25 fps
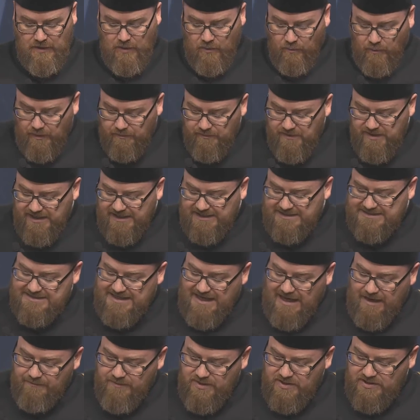When we
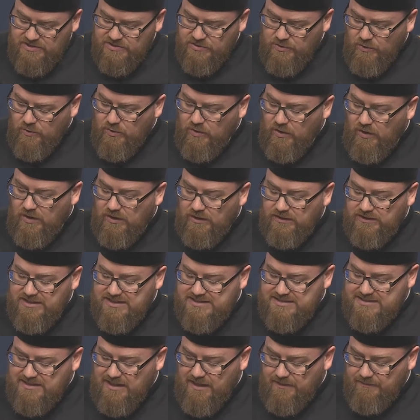examine so-called
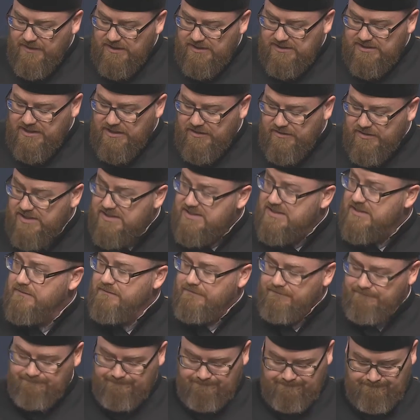Islamic
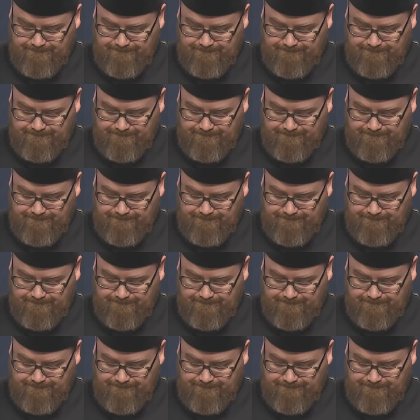terrorism,